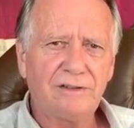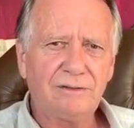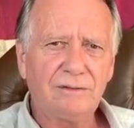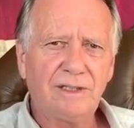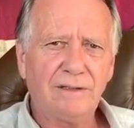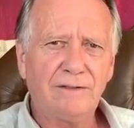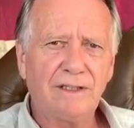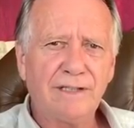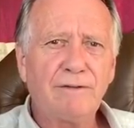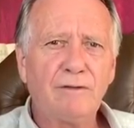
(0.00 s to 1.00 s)
to give a
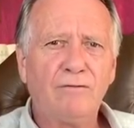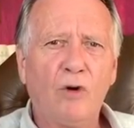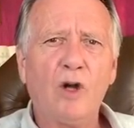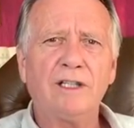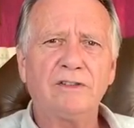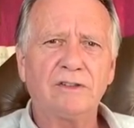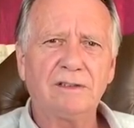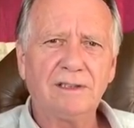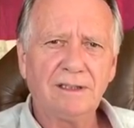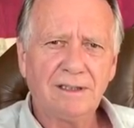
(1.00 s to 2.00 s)
different voice